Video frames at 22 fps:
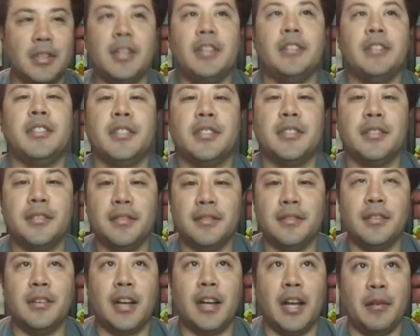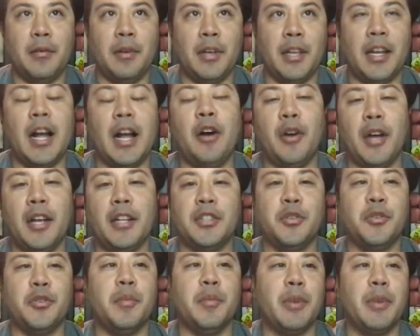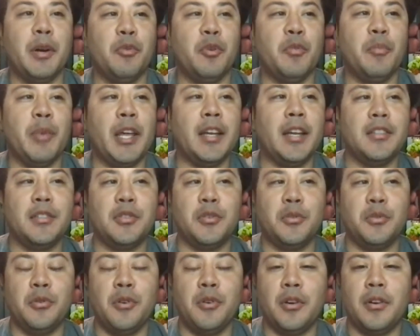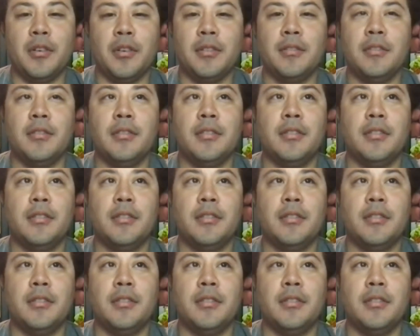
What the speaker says: and just and I'll add to it, but we made it to our